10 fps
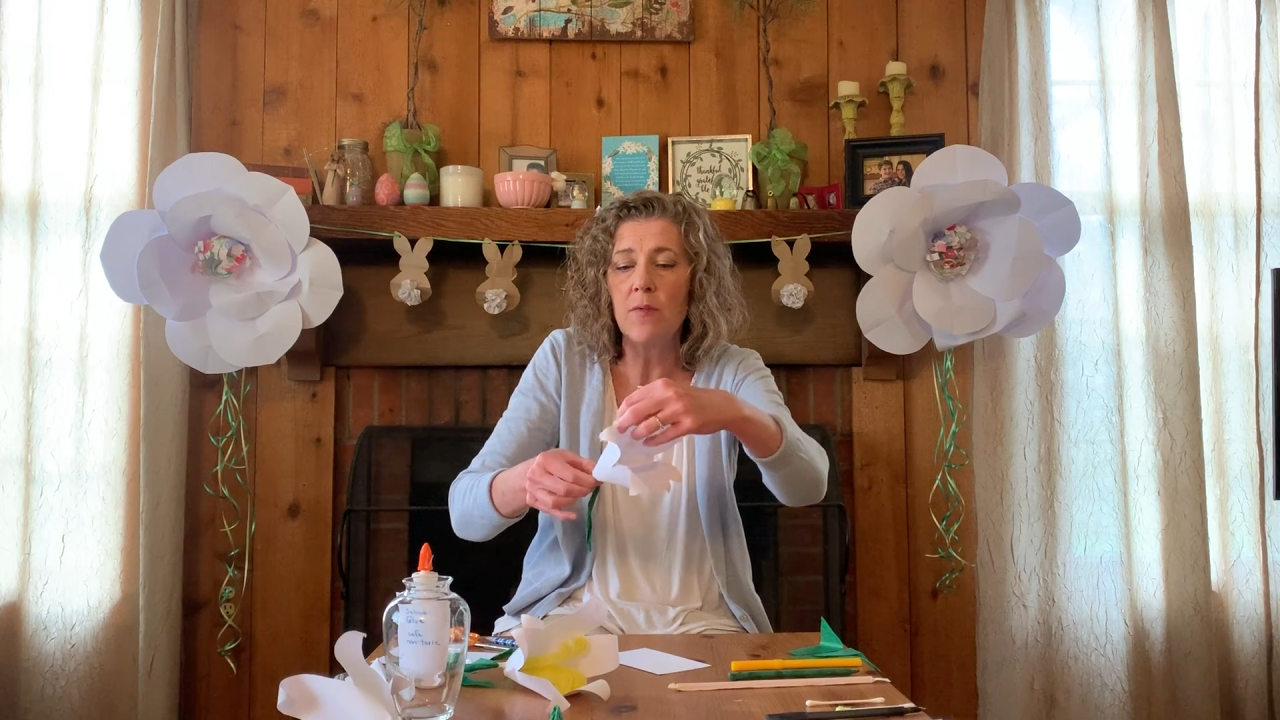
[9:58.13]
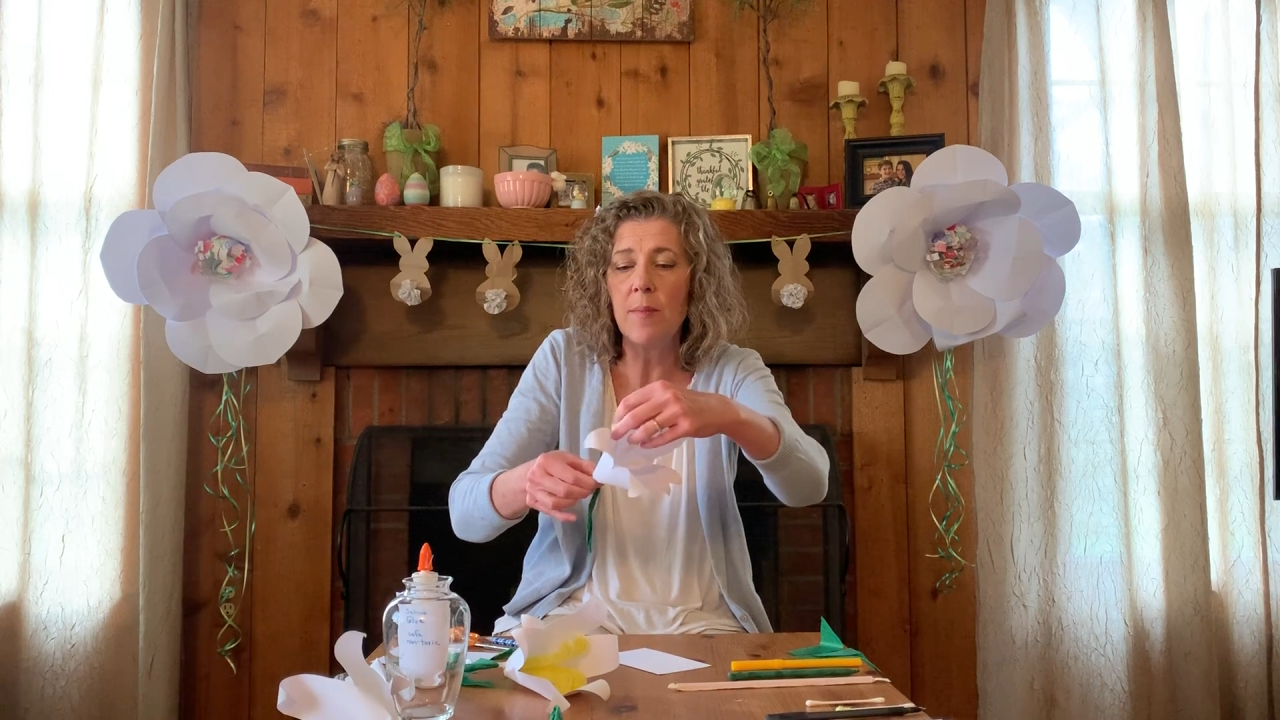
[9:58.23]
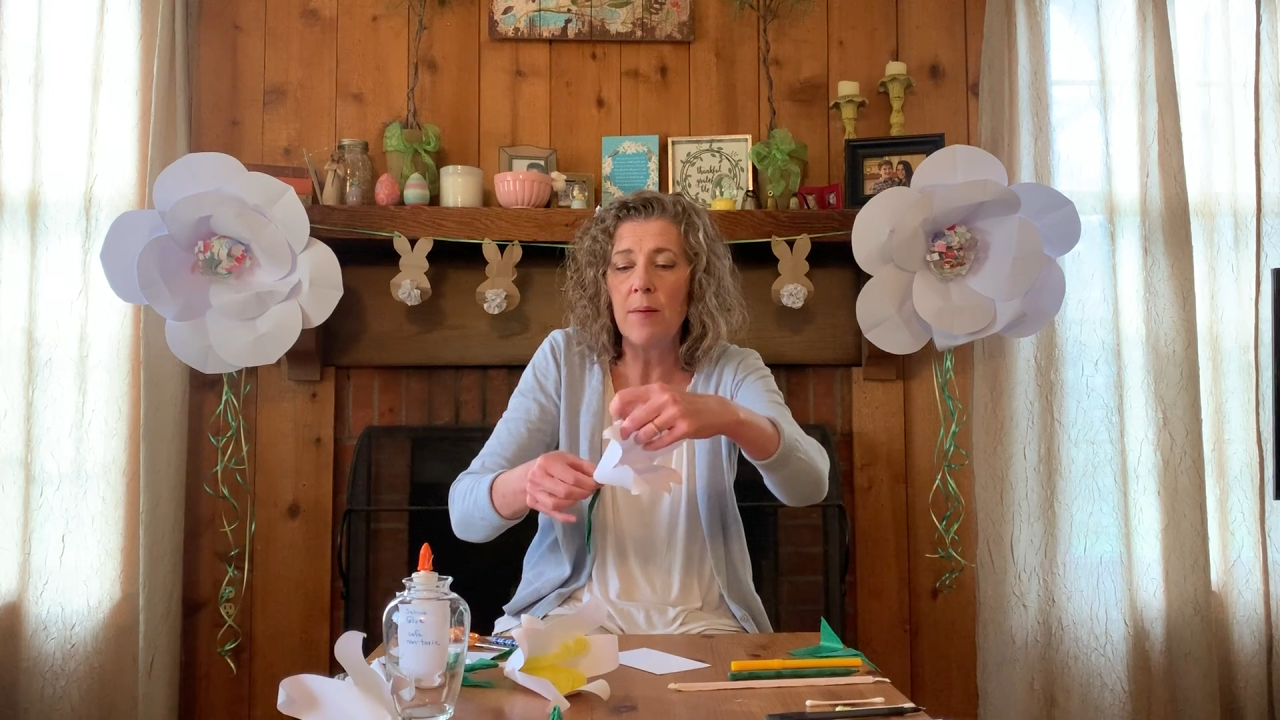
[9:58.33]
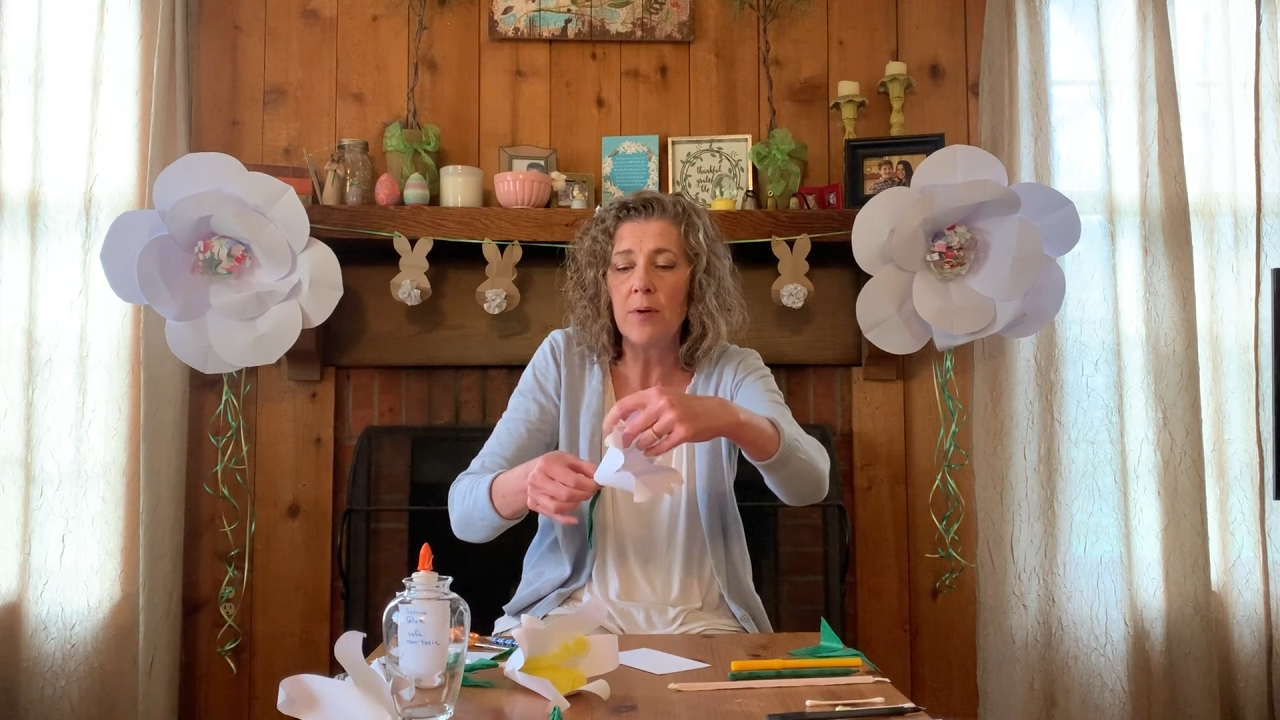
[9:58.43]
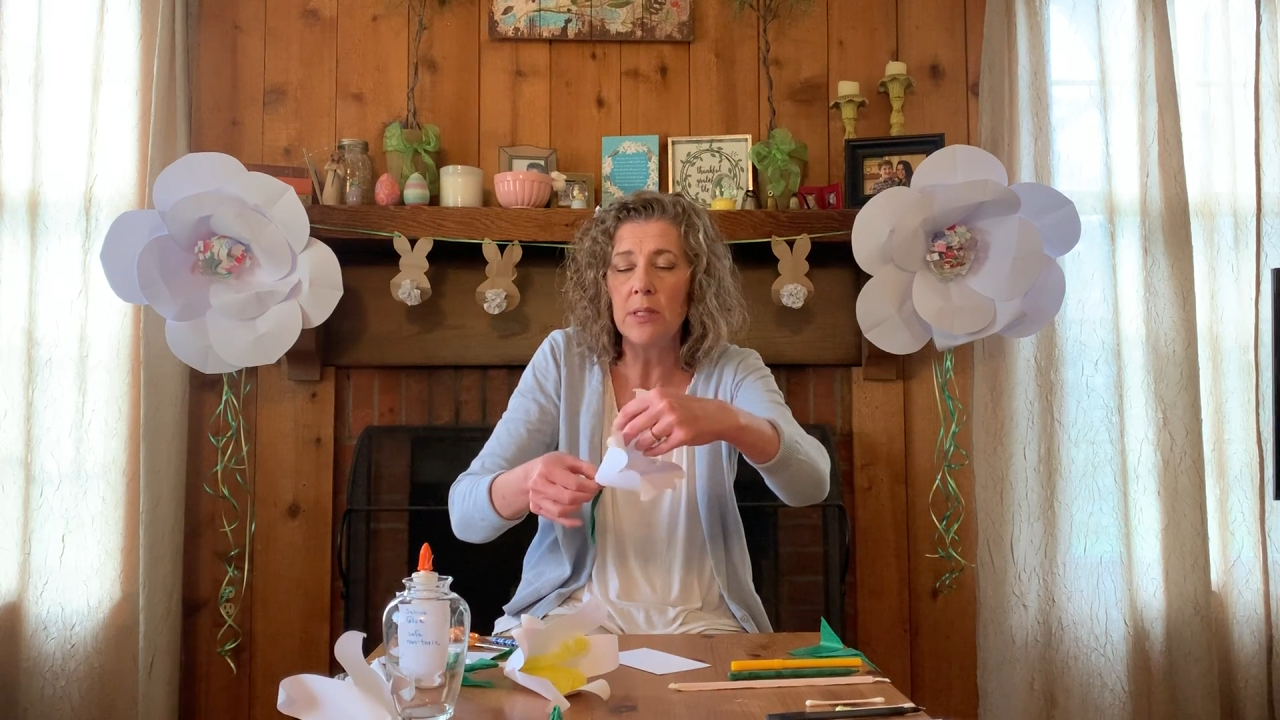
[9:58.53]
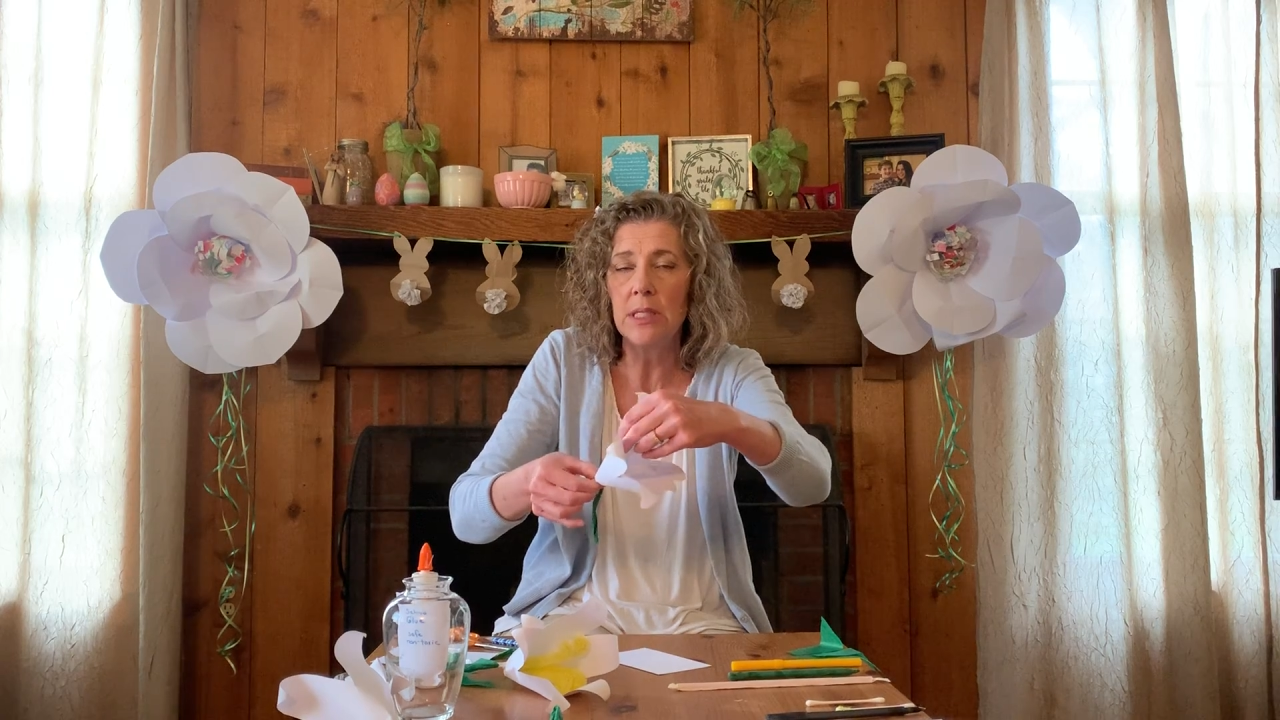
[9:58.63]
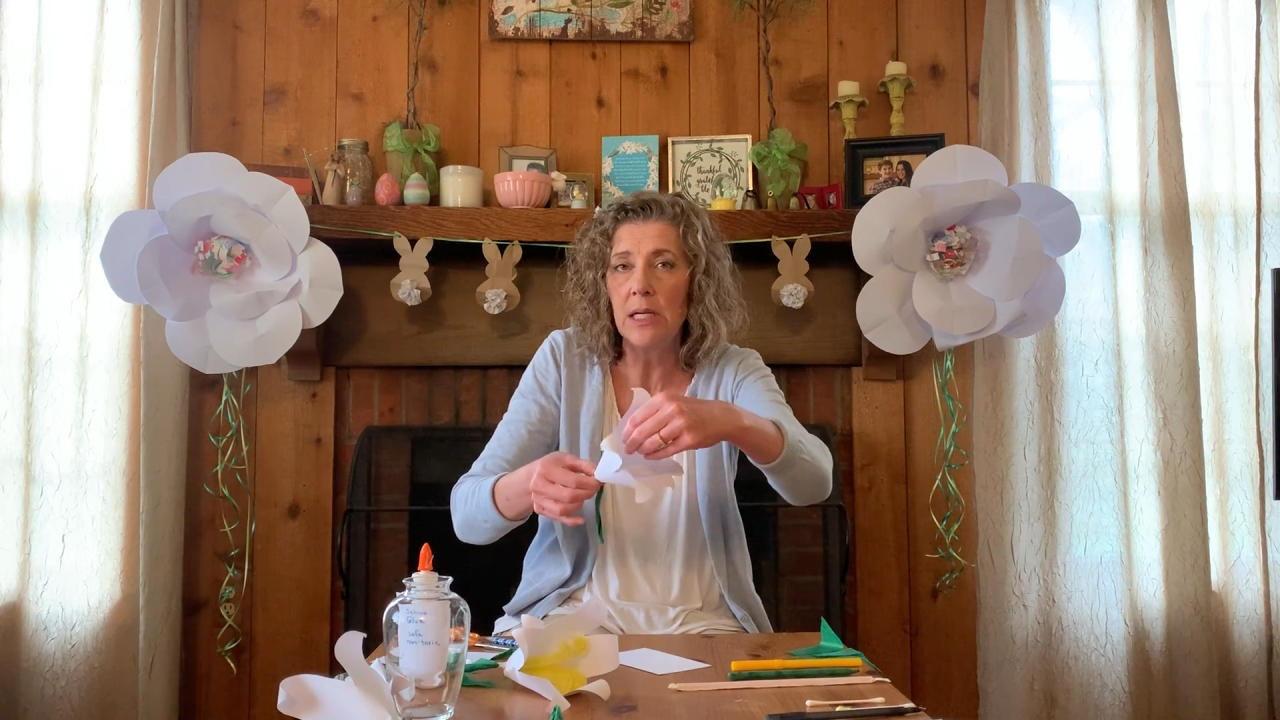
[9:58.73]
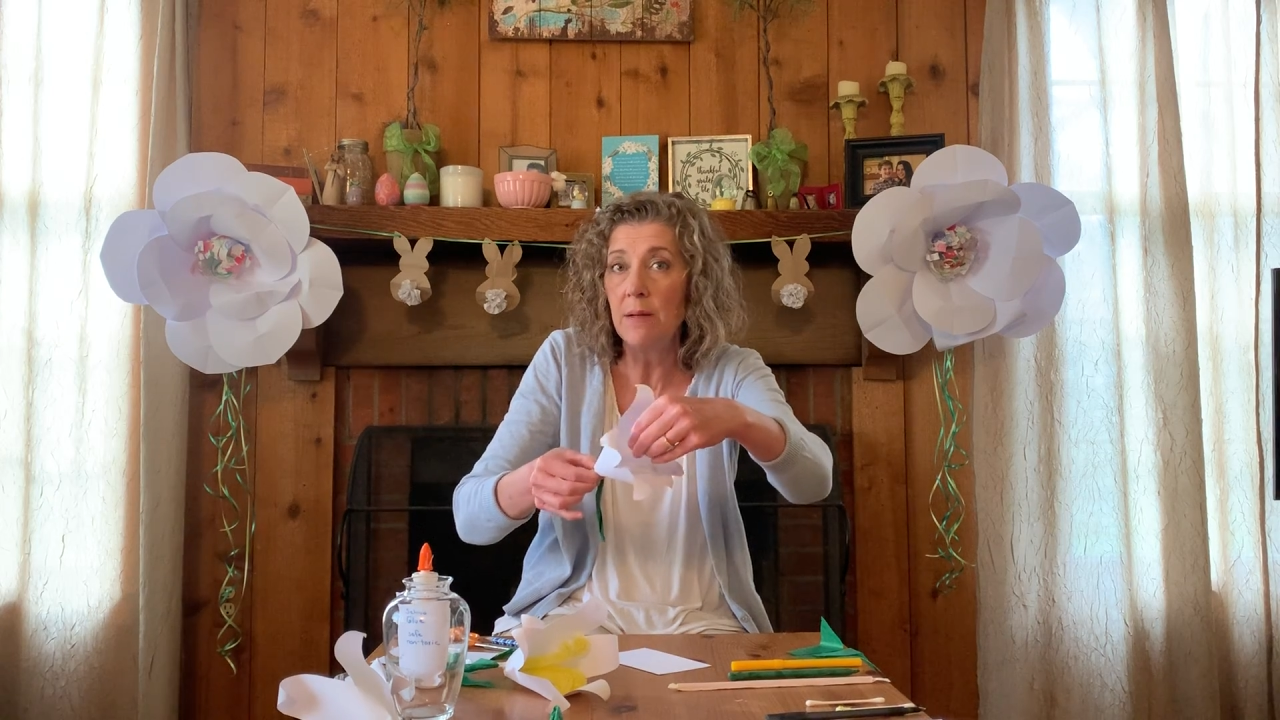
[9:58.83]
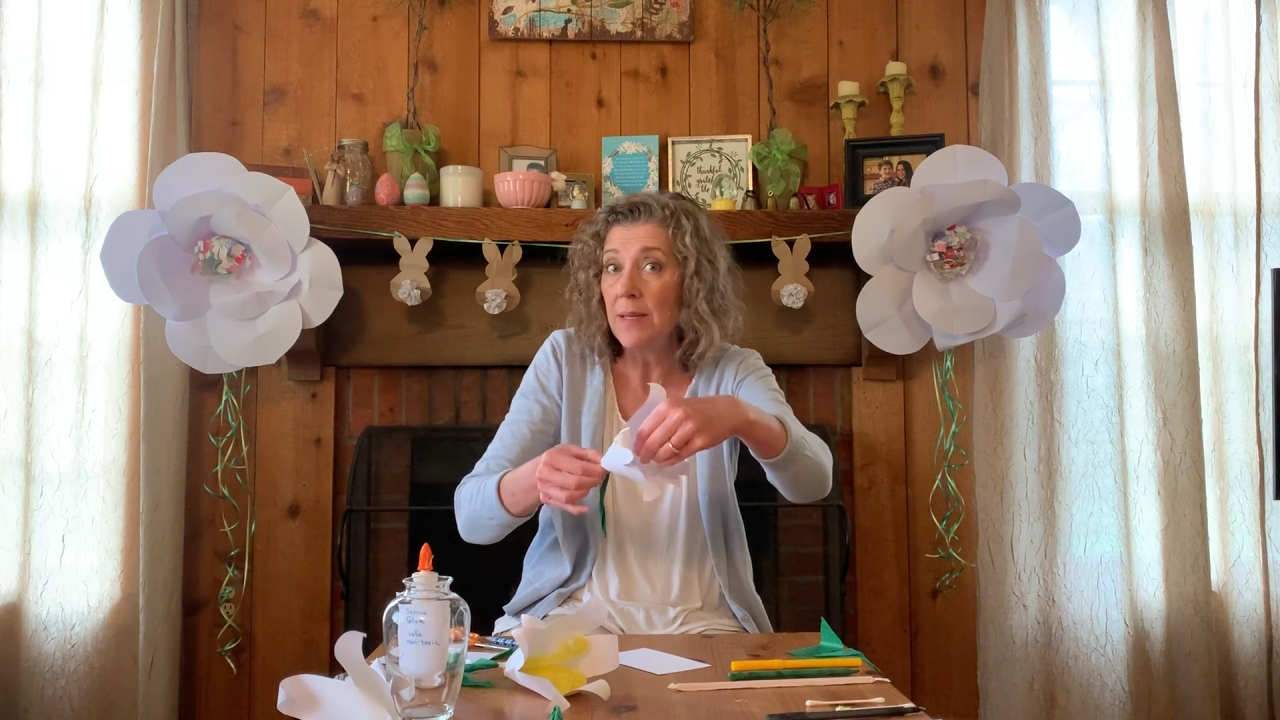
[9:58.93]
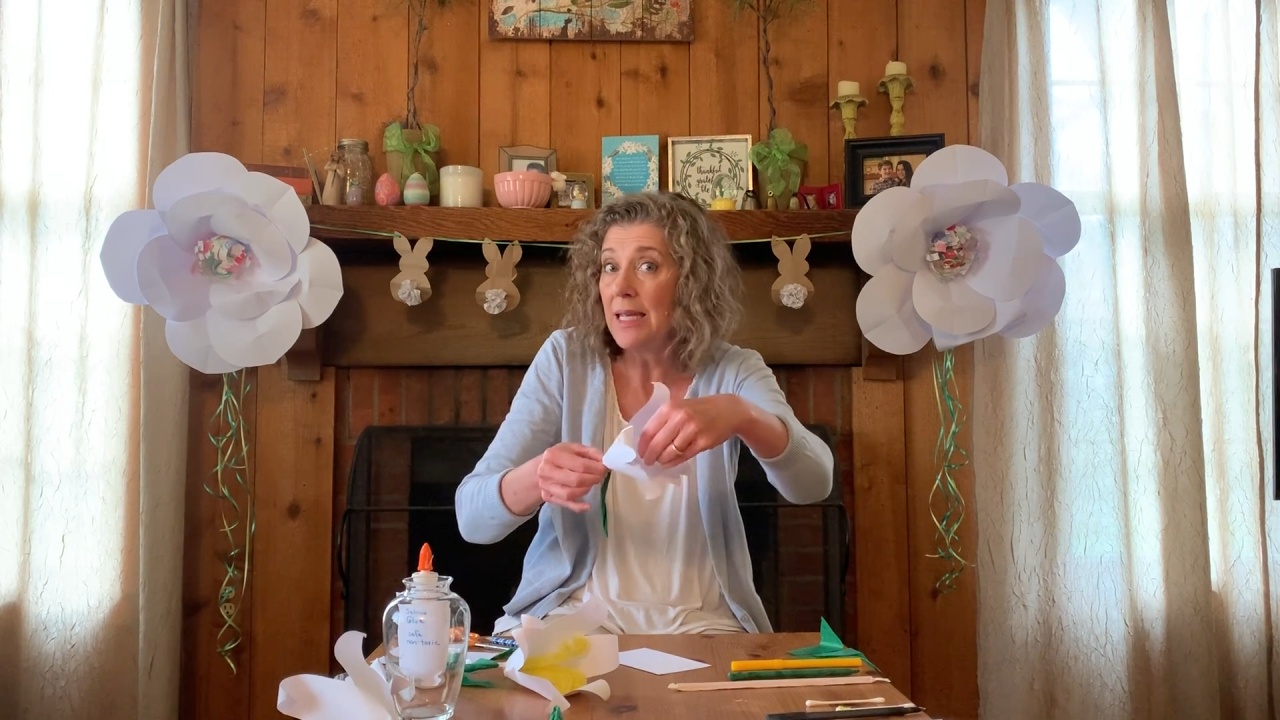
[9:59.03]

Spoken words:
Remember, it's going to be